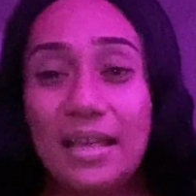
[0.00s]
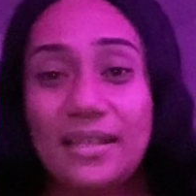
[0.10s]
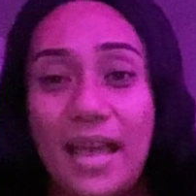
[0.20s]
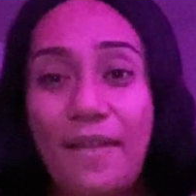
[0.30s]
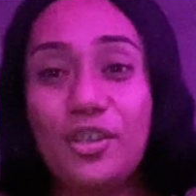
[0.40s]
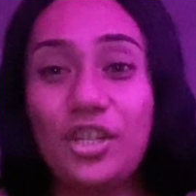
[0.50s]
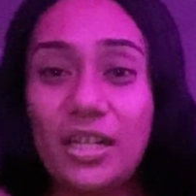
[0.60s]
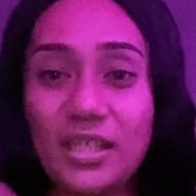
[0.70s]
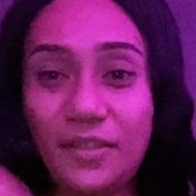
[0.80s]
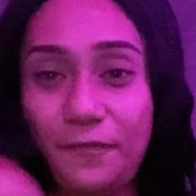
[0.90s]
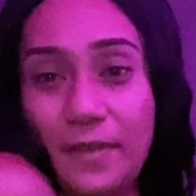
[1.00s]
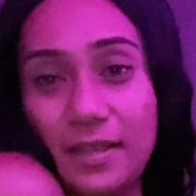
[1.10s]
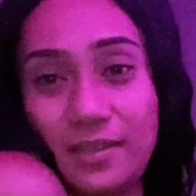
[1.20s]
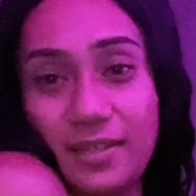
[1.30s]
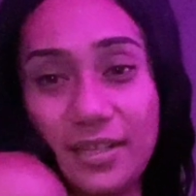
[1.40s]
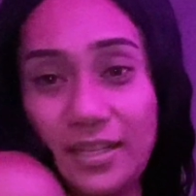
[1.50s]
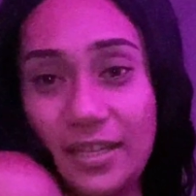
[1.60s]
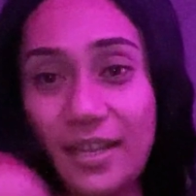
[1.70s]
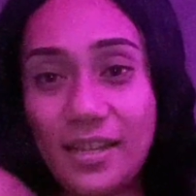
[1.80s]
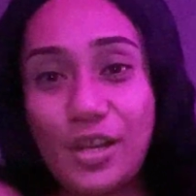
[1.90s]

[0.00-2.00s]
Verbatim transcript: savage x fenty